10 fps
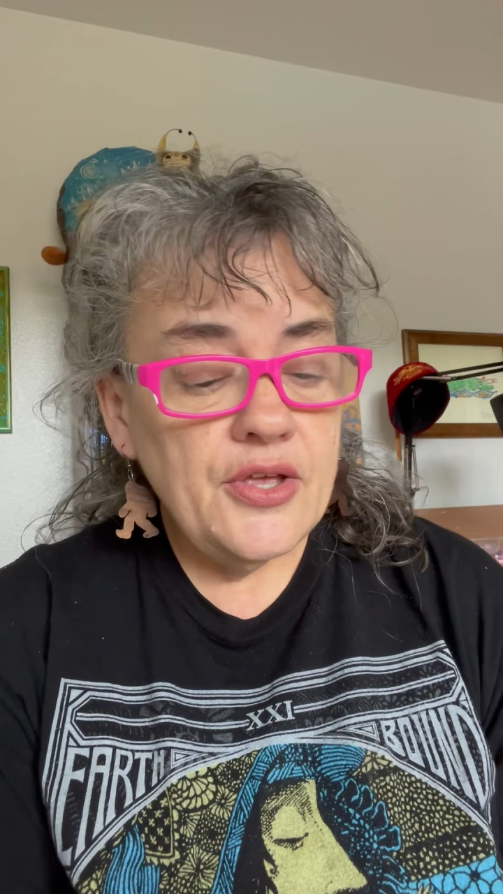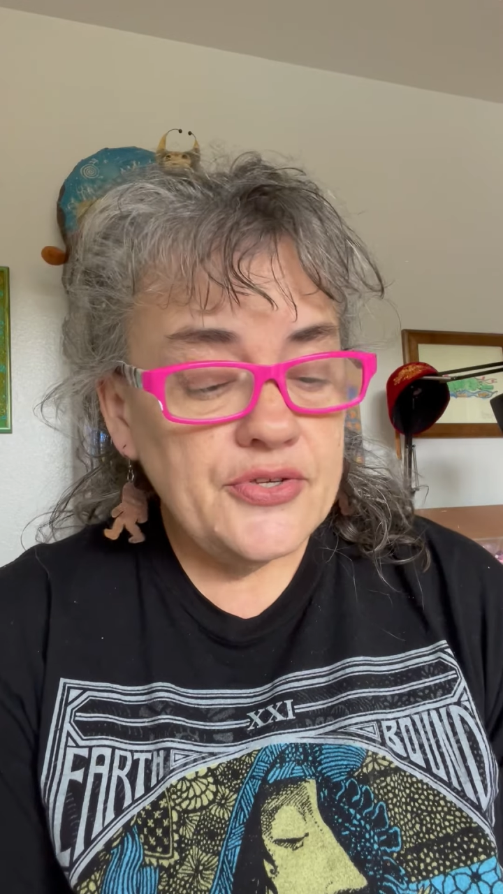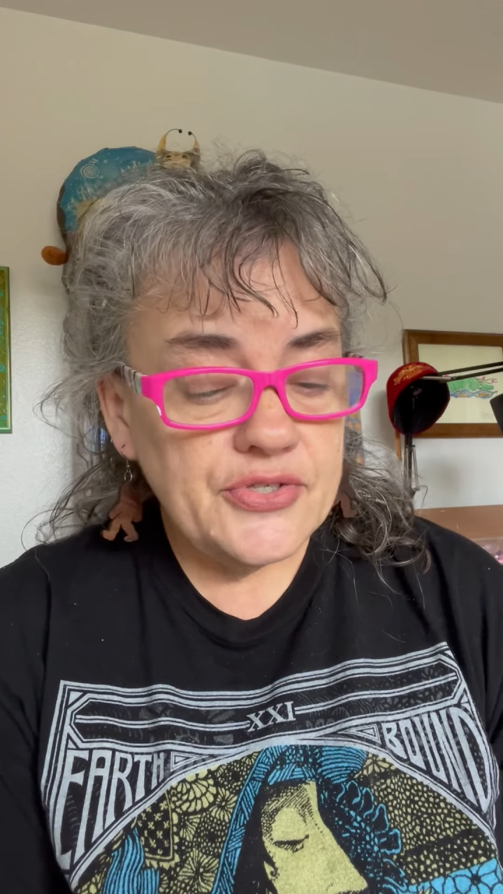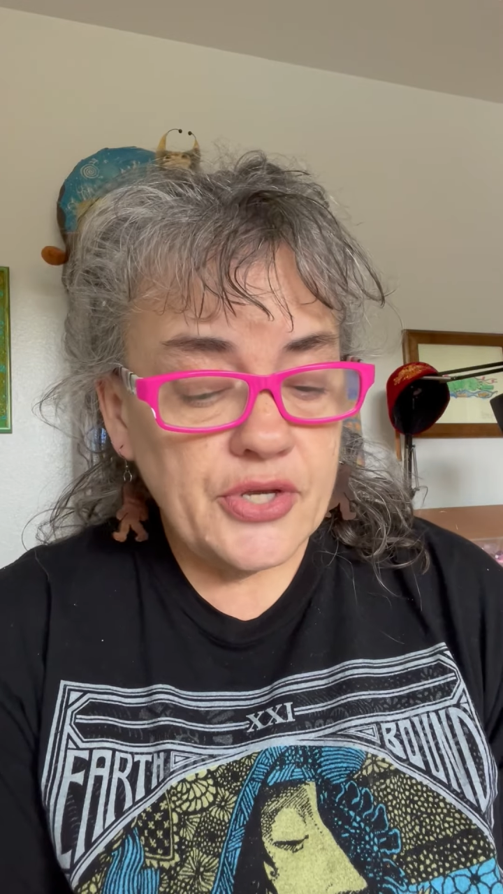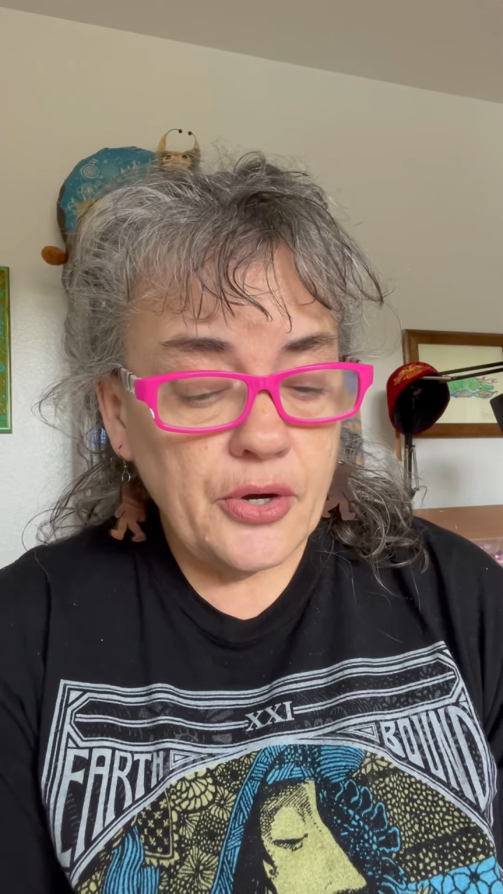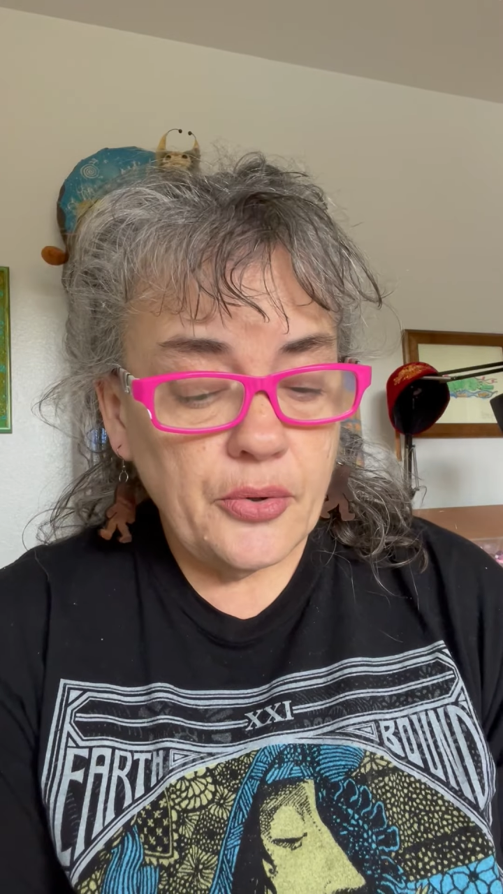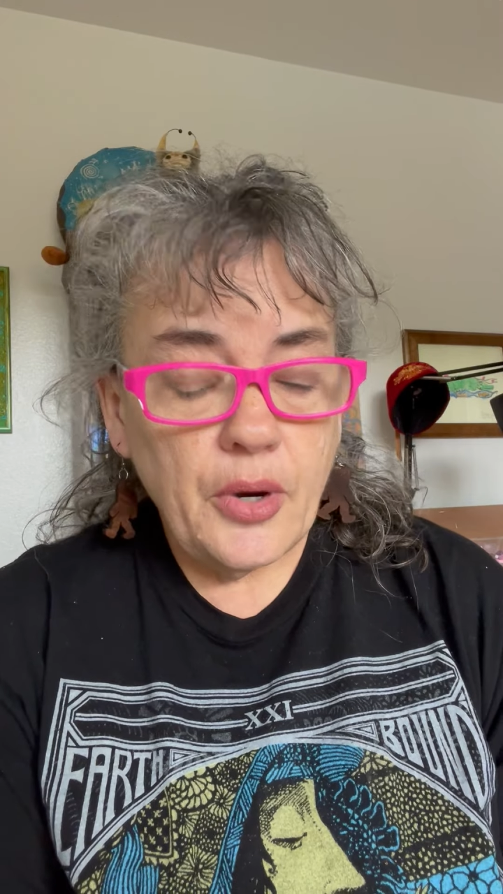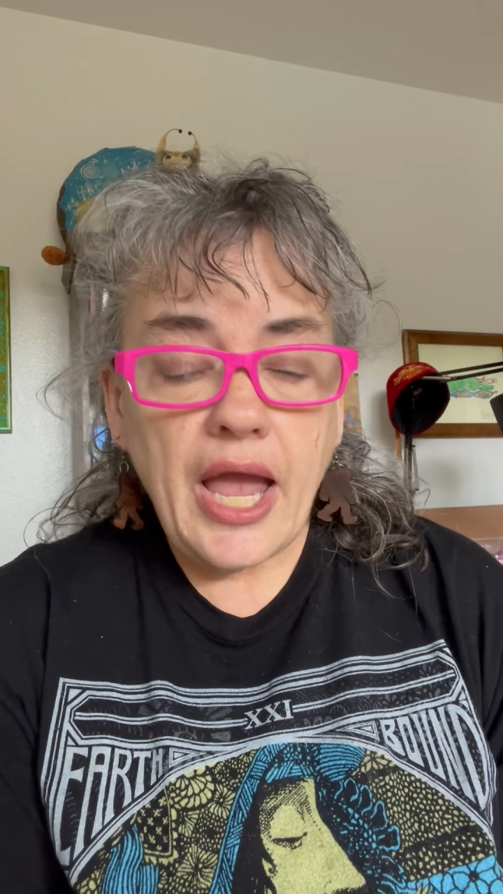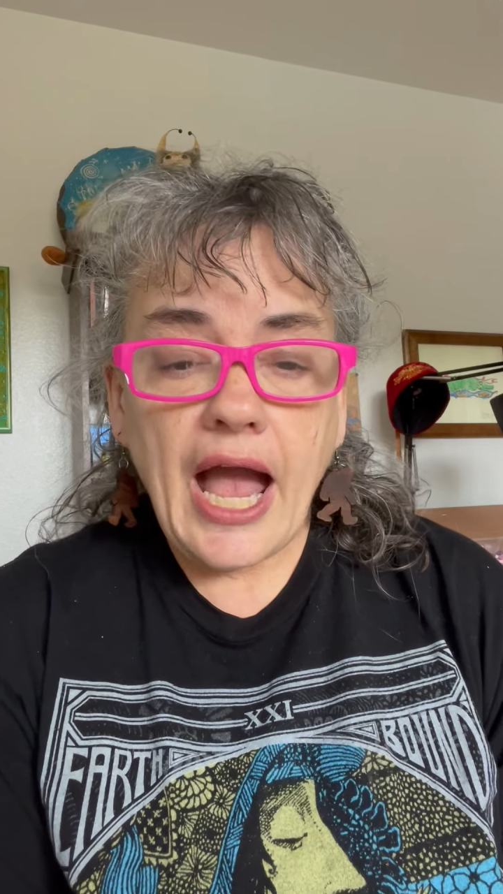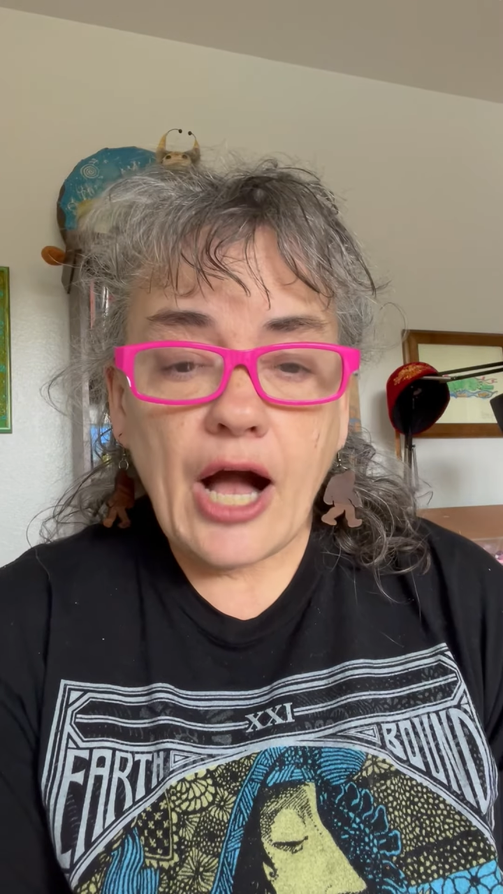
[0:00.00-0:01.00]
So
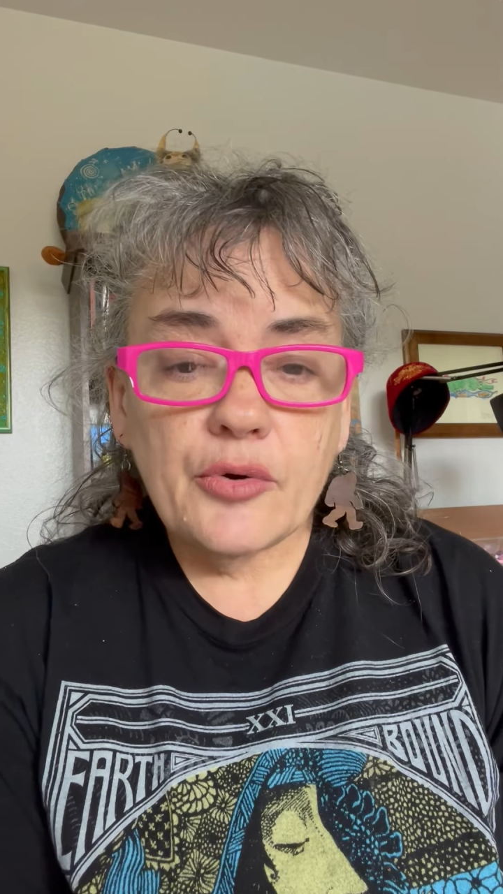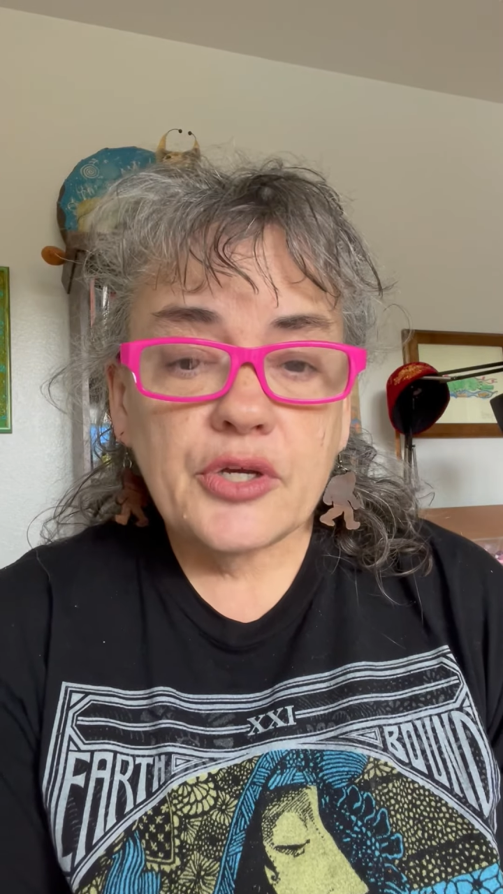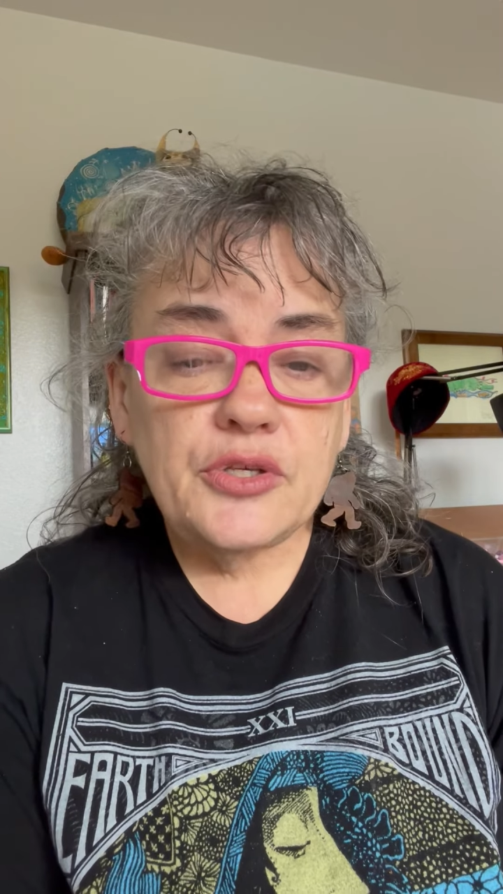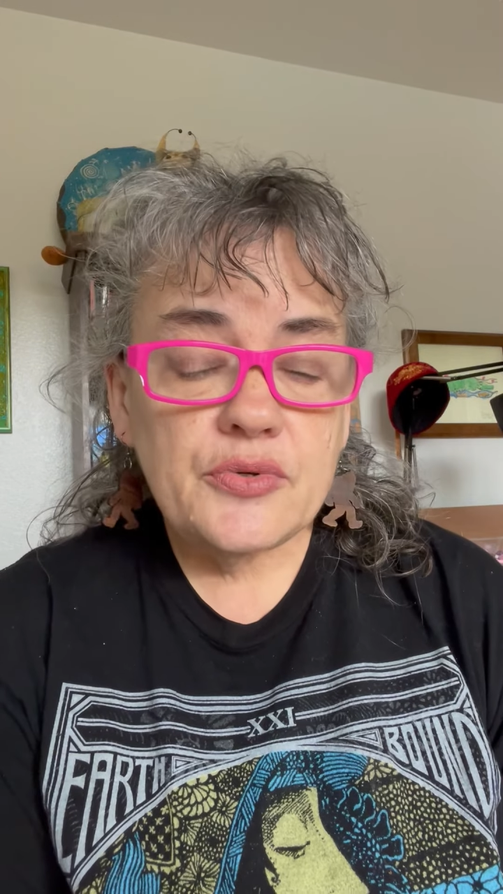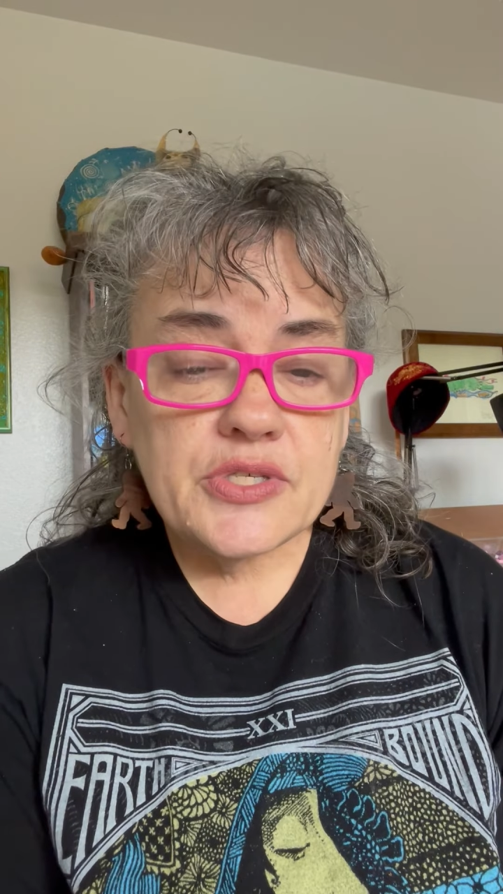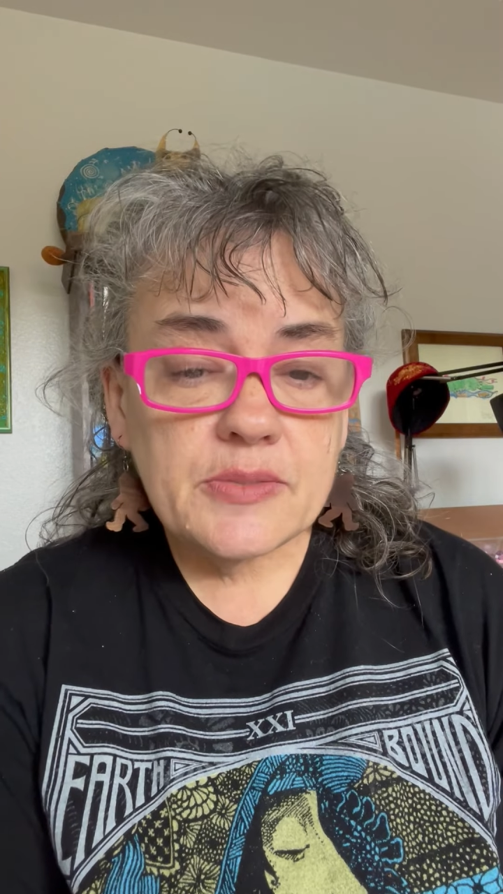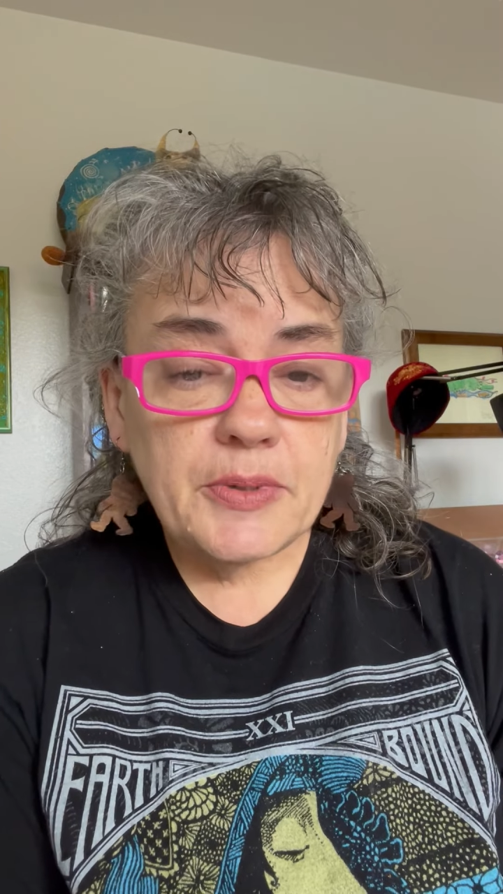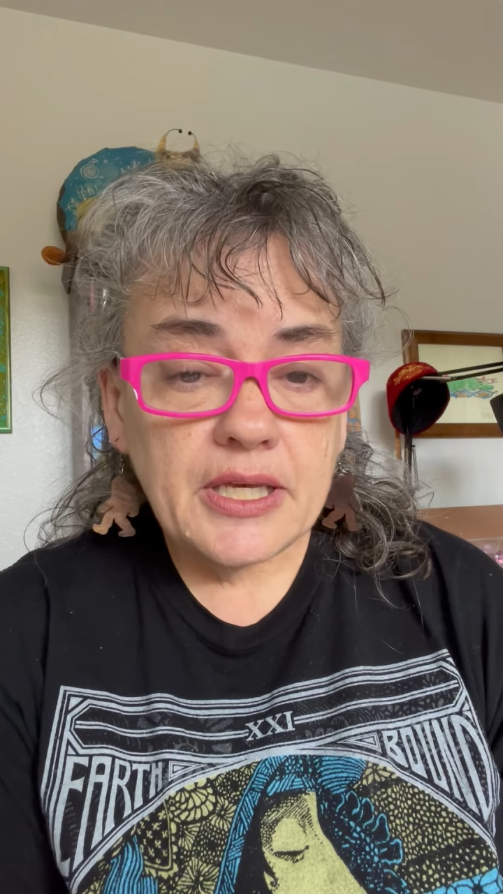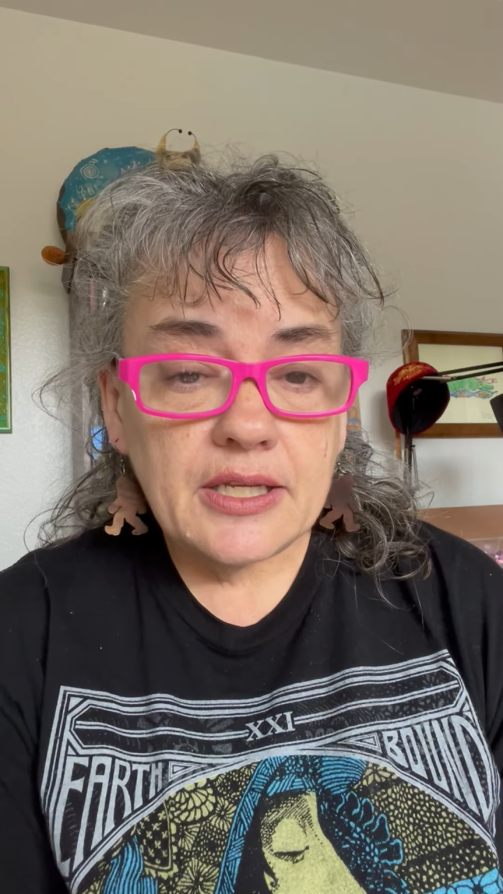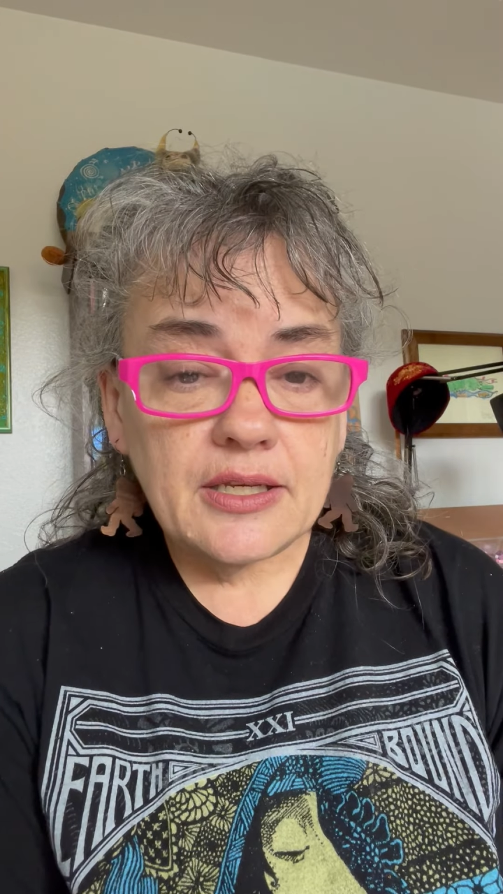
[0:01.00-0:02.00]
how can you
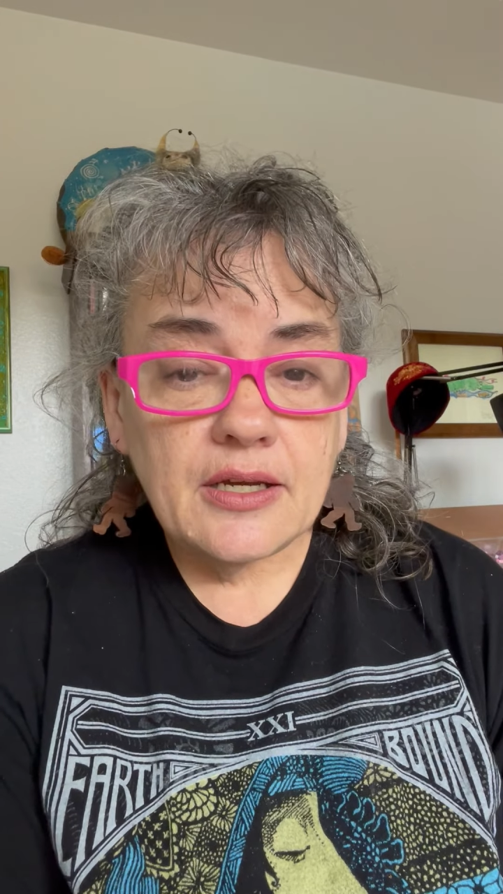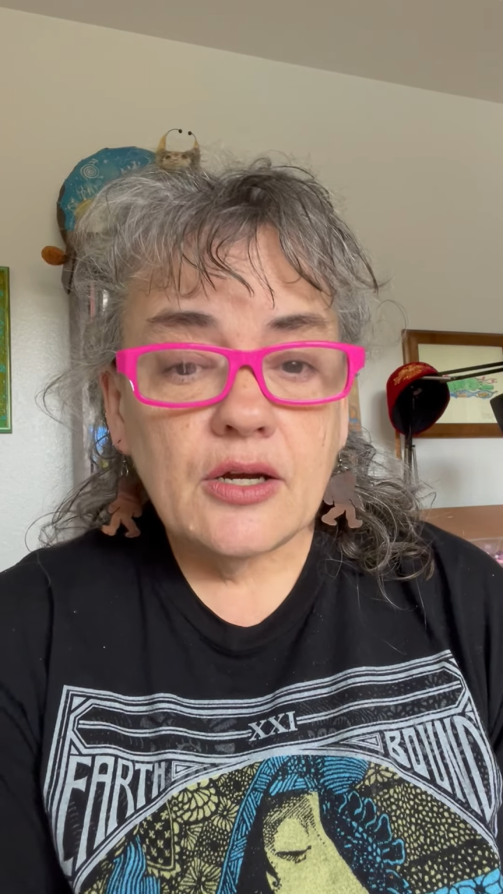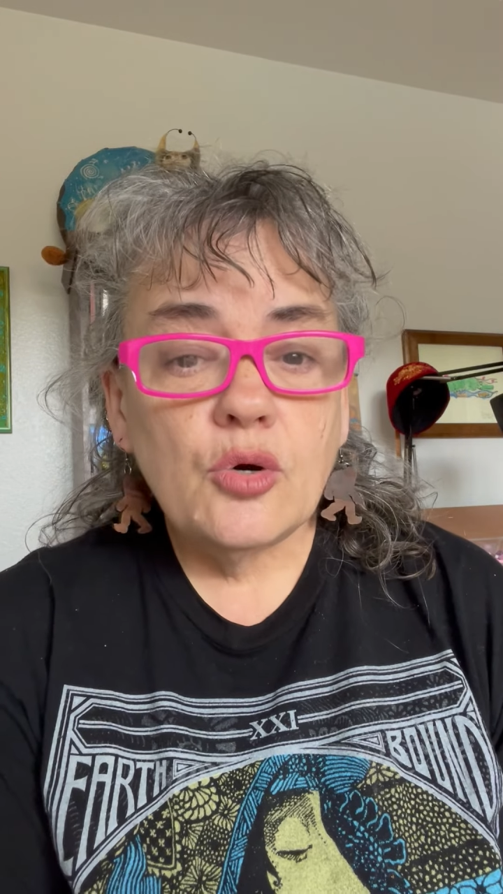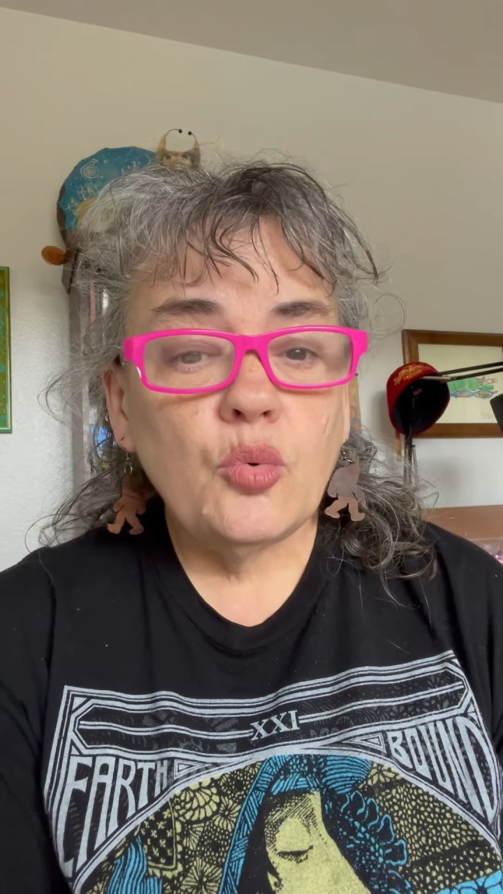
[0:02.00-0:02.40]
spin